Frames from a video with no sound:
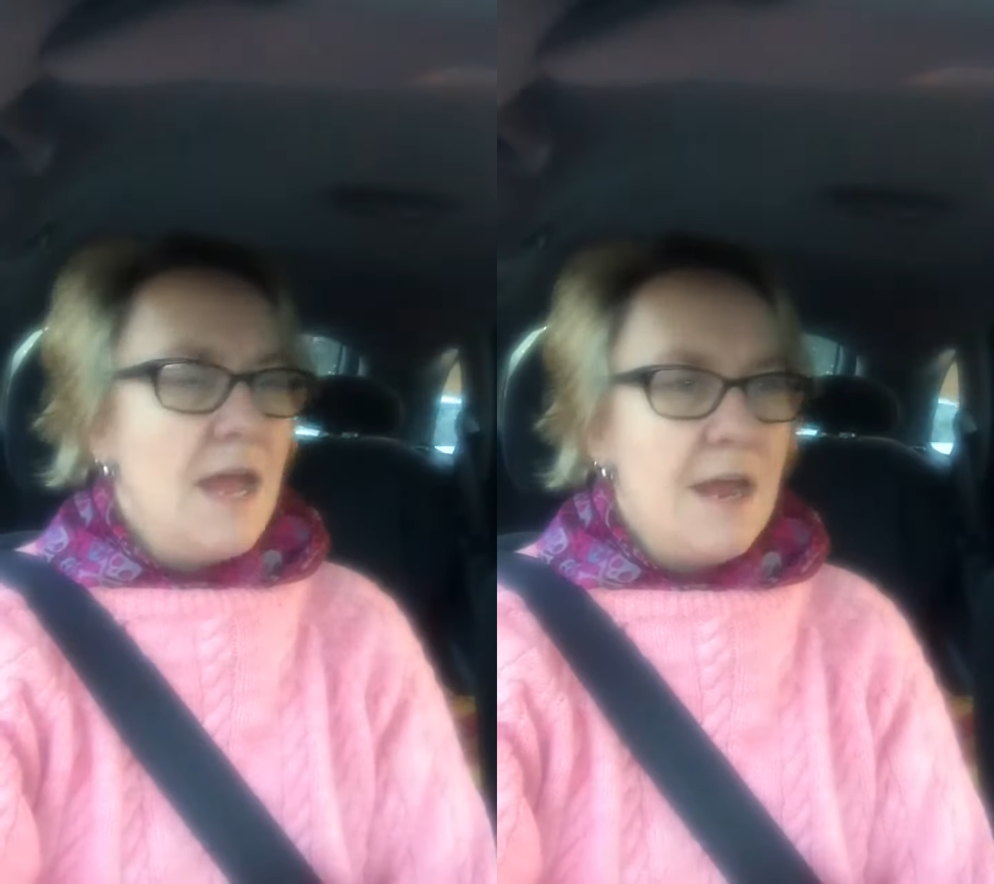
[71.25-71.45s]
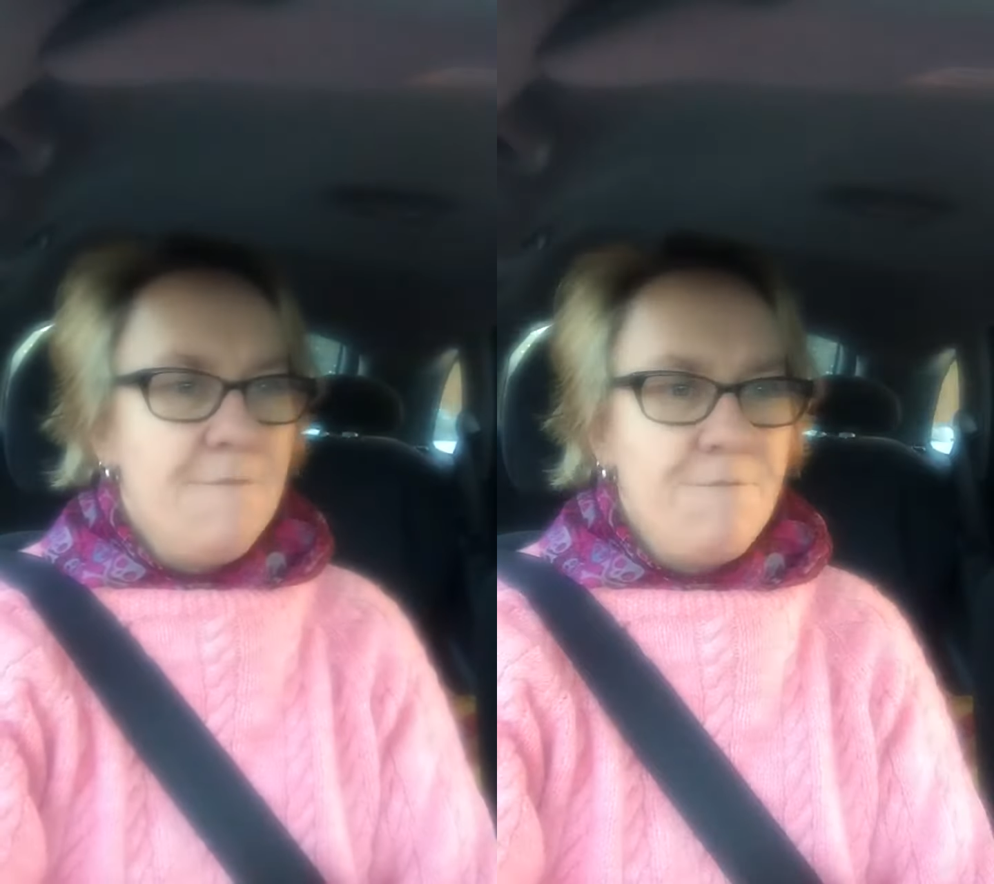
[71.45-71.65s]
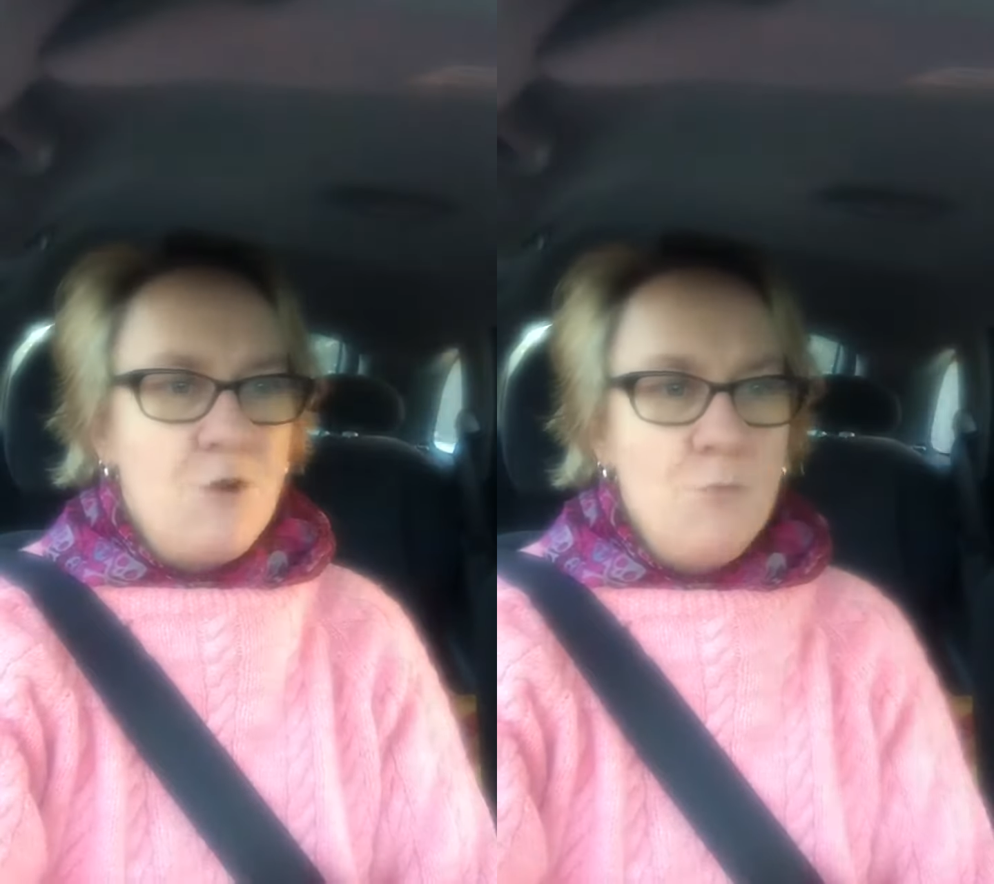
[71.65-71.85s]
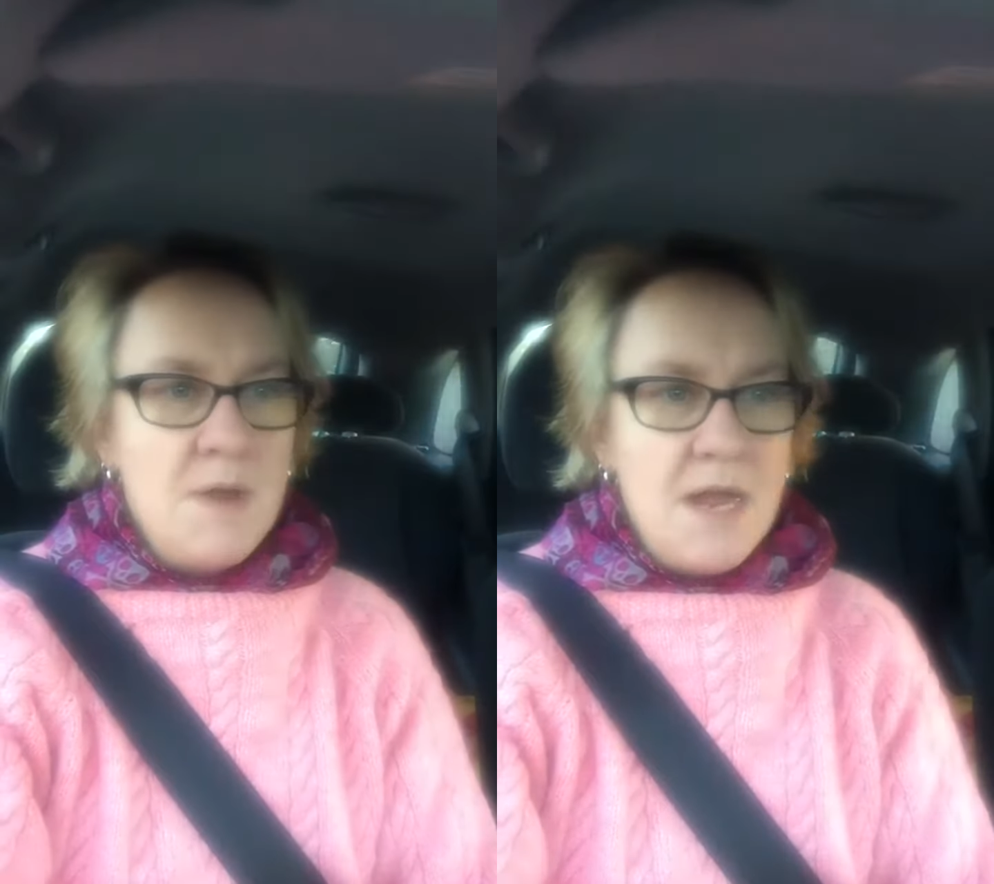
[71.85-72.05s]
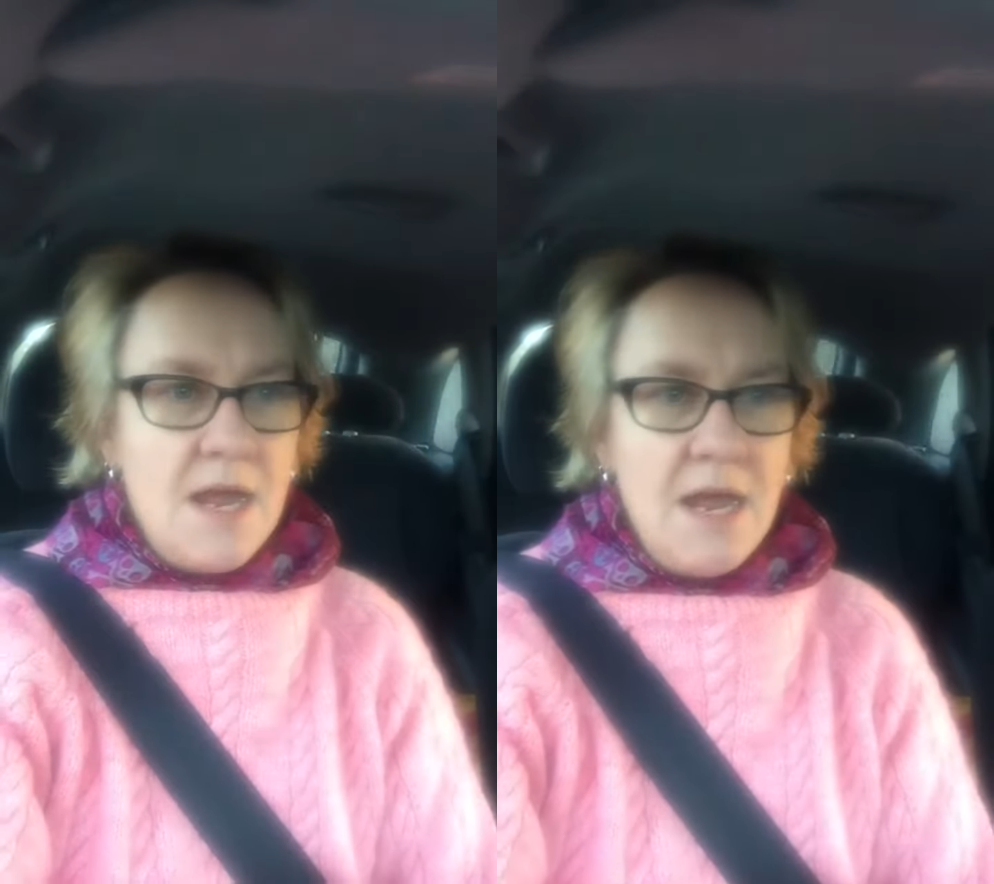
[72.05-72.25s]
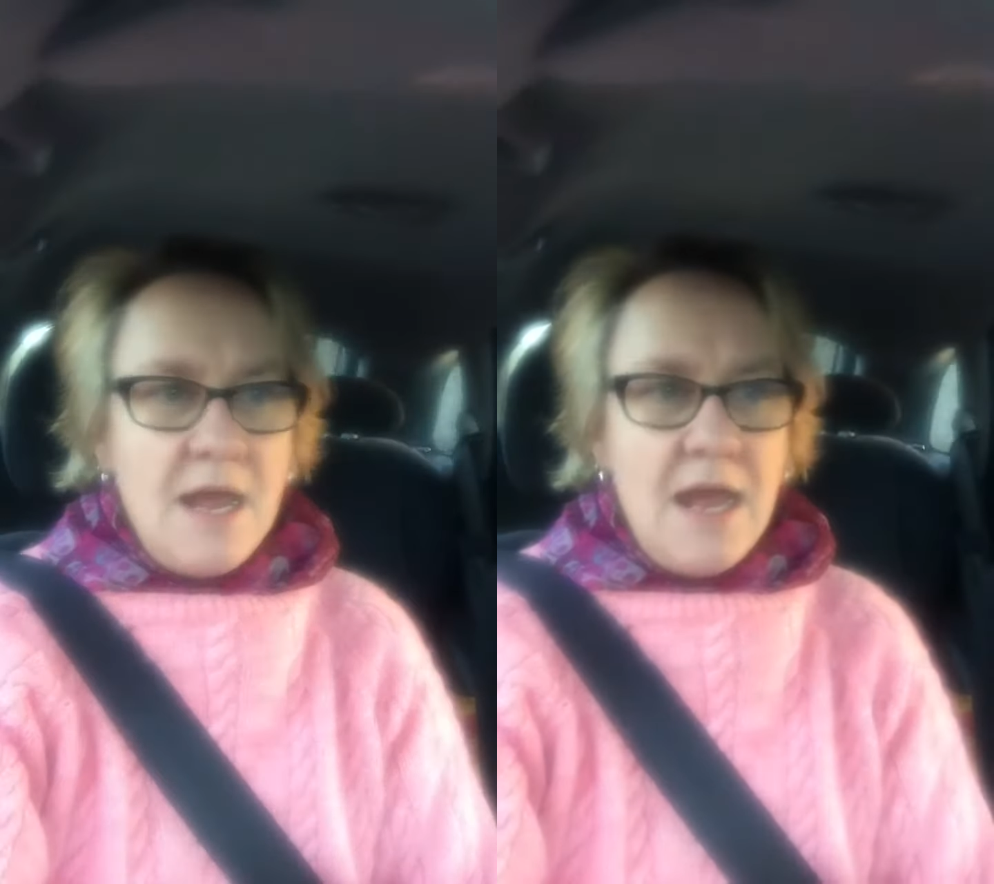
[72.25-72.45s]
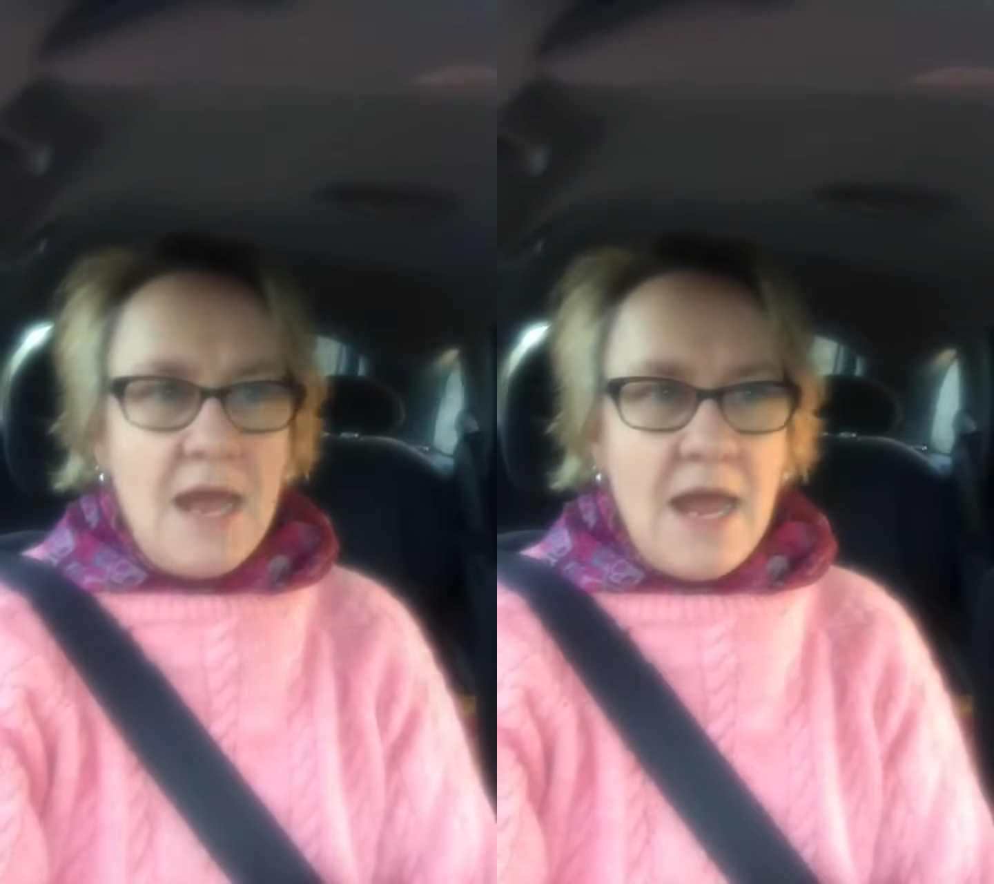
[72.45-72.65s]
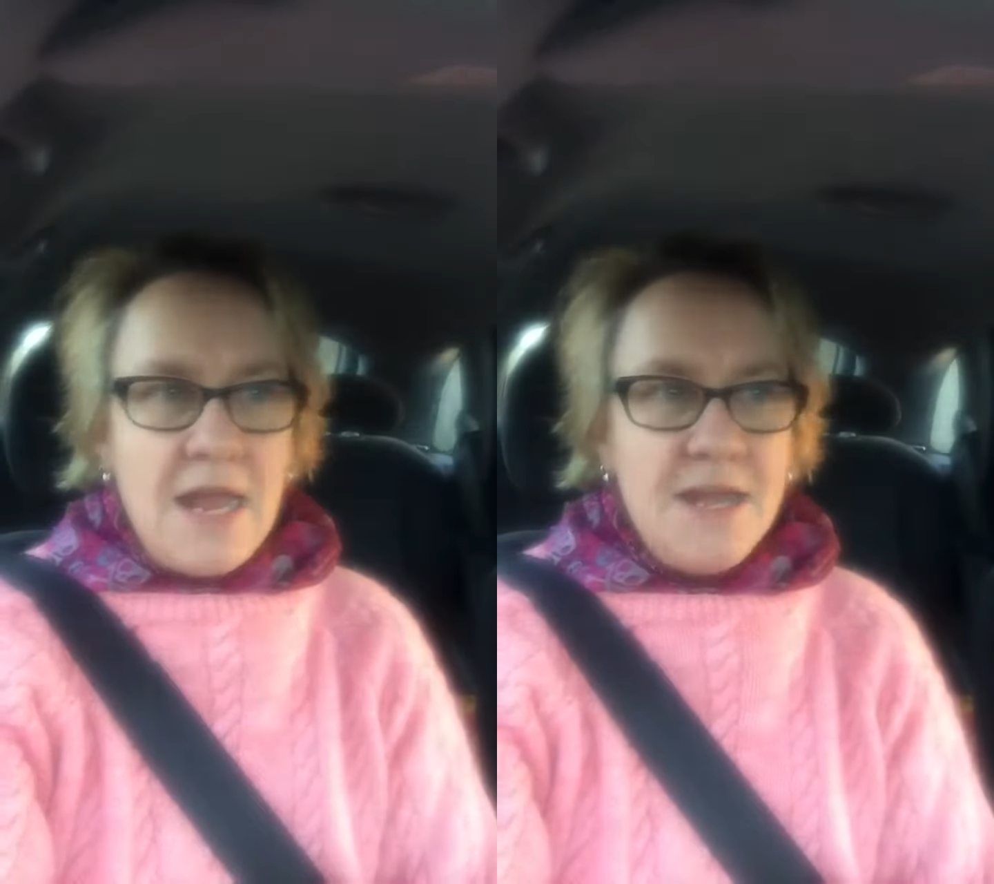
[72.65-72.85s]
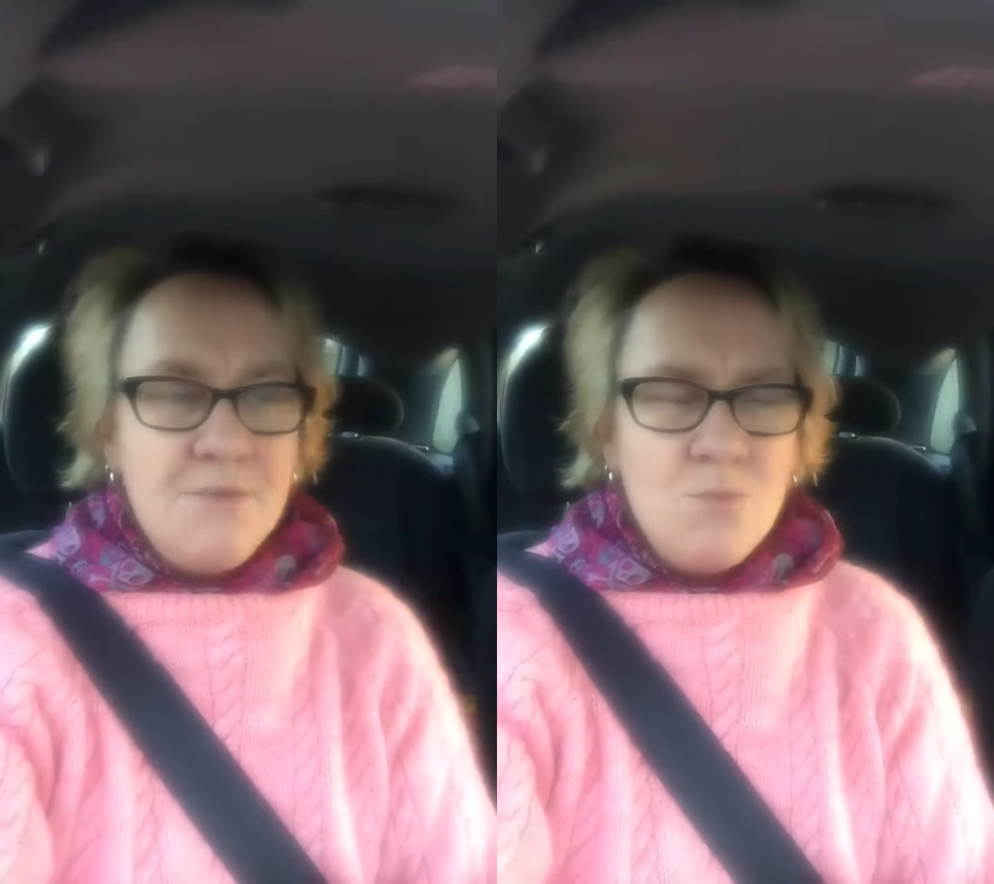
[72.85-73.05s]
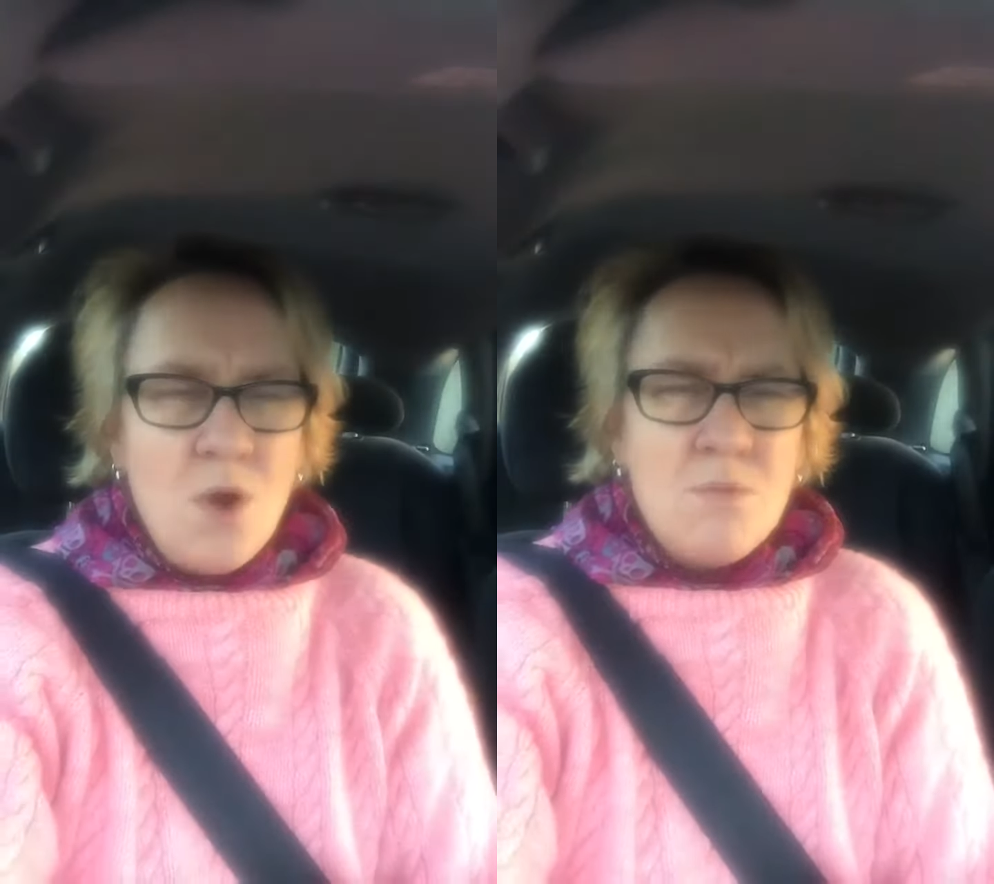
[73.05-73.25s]
and film it and
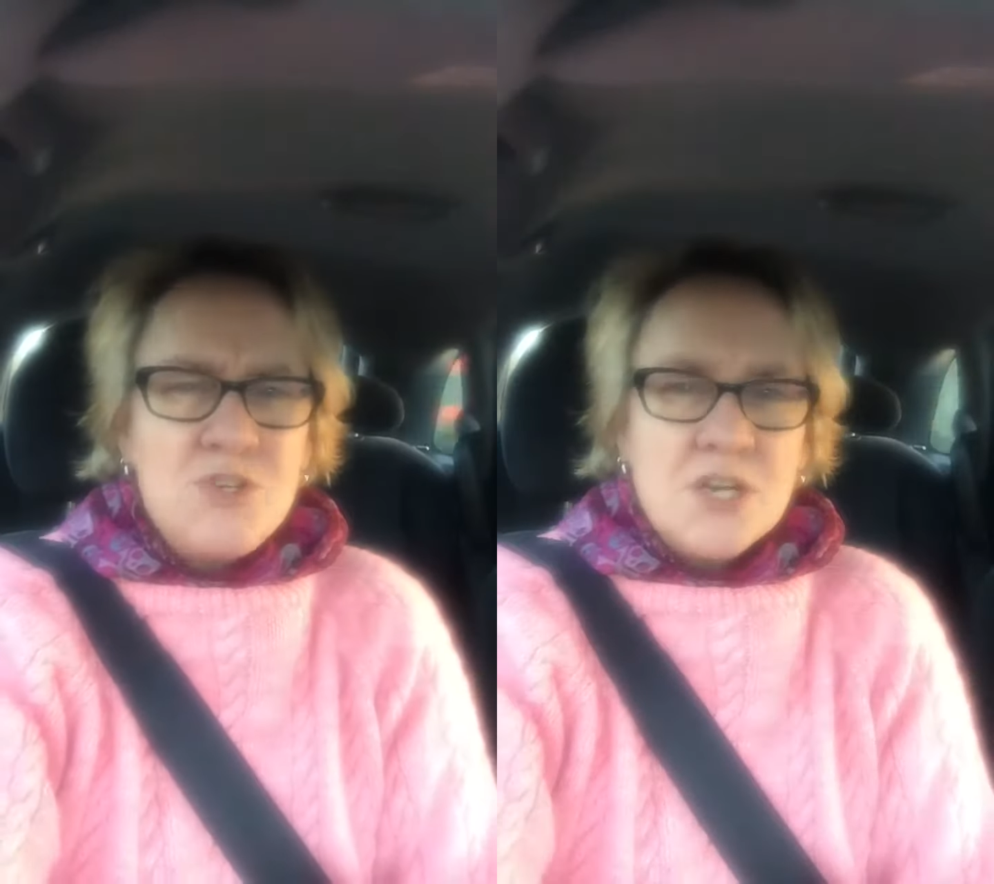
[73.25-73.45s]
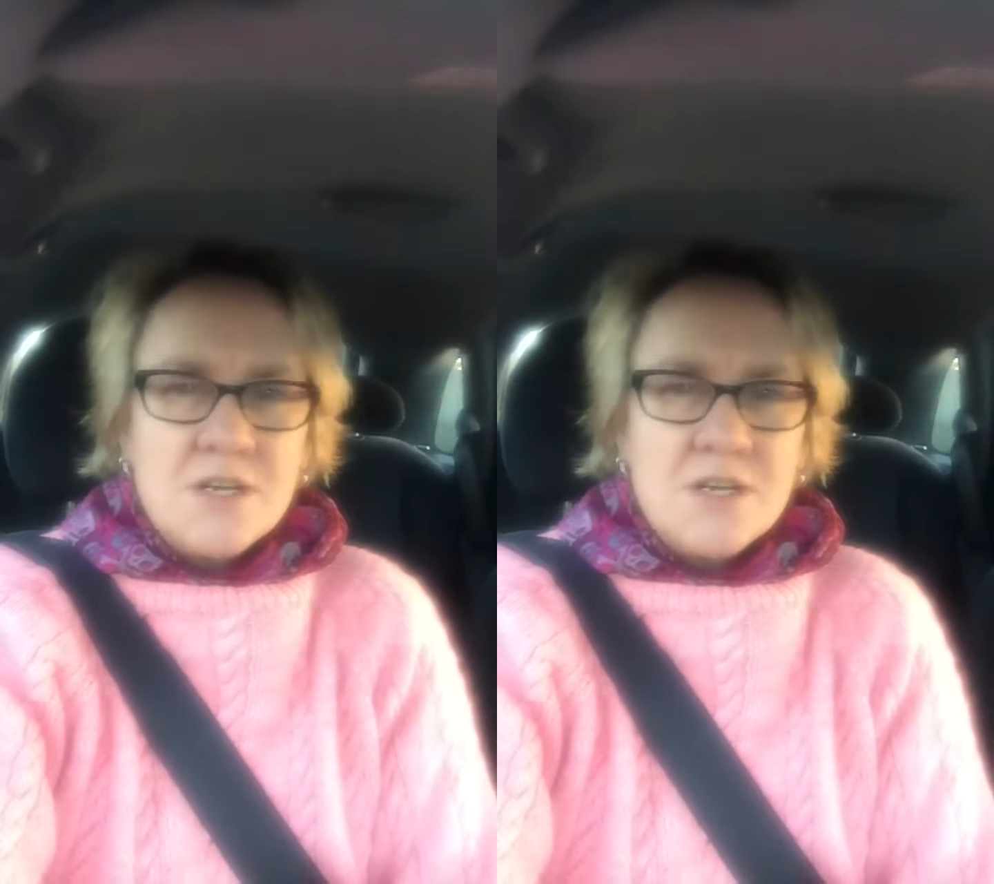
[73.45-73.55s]
then why would you?